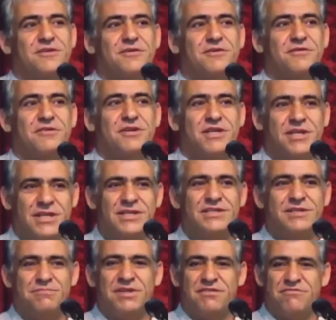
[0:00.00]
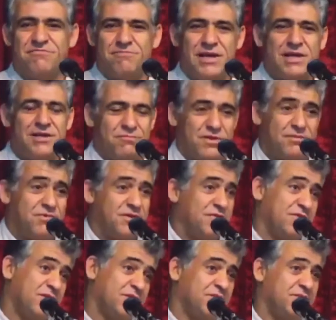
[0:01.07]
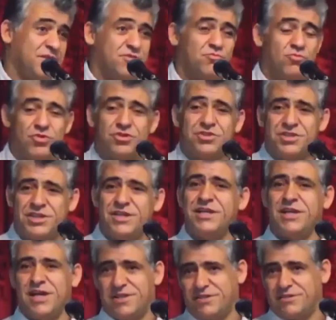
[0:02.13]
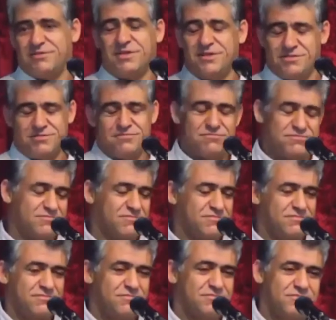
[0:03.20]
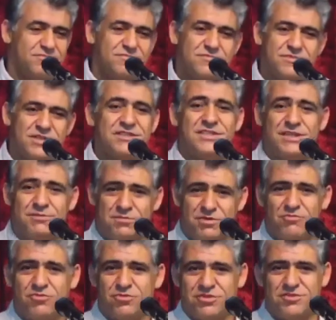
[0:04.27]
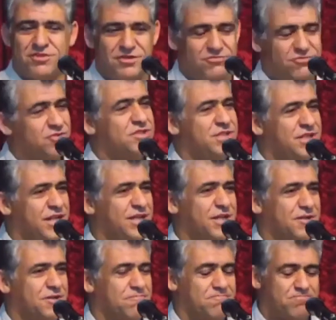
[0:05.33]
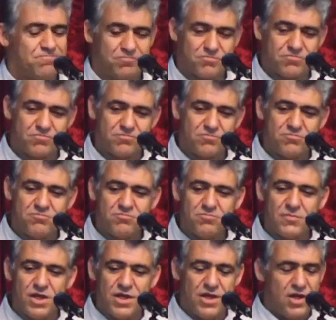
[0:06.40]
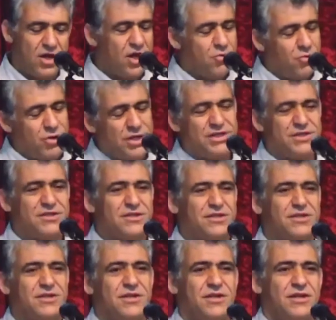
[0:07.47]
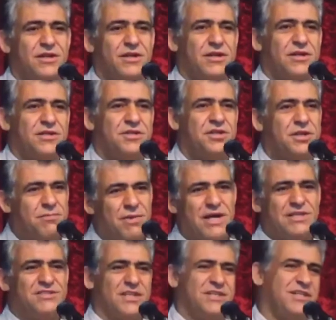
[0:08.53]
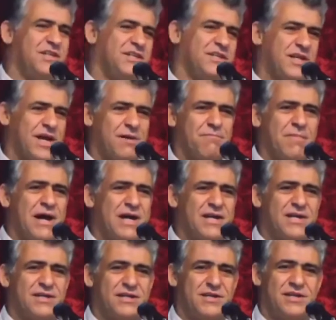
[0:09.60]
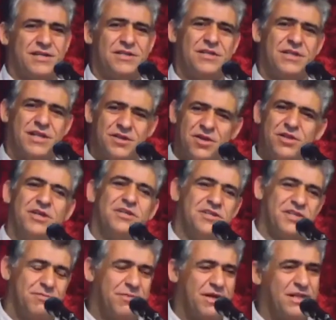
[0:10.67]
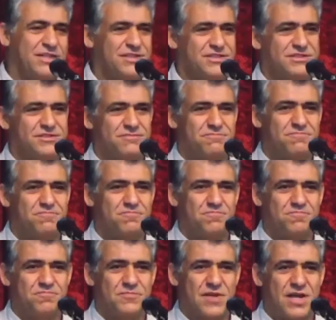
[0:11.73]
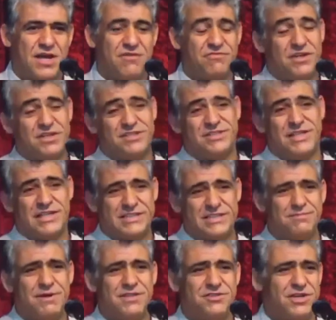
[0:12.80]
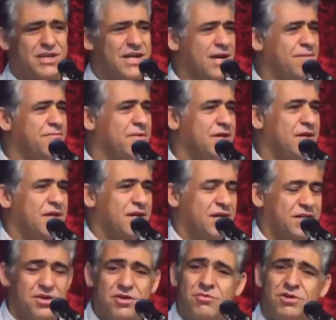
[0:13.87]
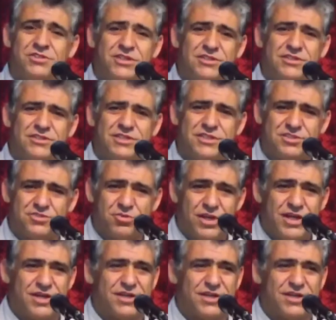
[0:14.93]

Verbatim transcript: he is a brave man. Maybe you need more training, and then they send me for for training. I went three months and then come back, and then another three months. After six months, I come and I was a destroyer.